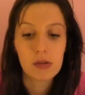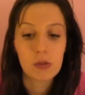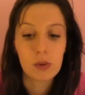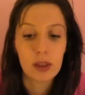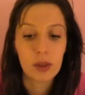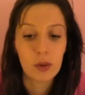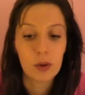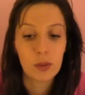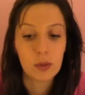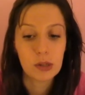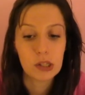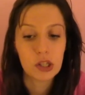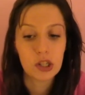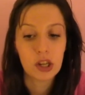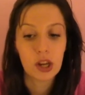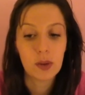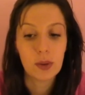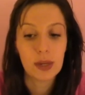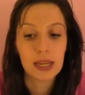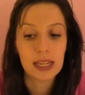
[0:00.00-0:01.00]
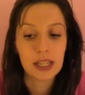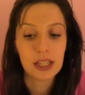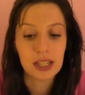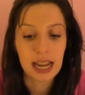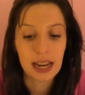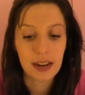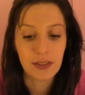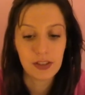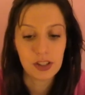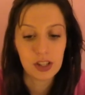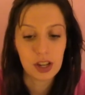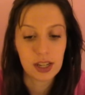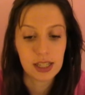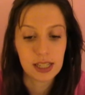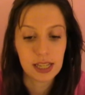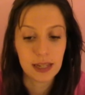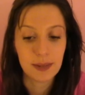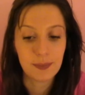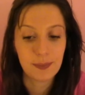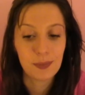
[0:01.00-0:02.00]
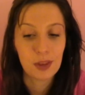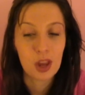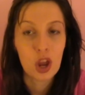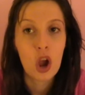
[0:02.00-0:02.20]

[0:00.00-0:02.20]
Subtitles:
or whether I want to go into advertising.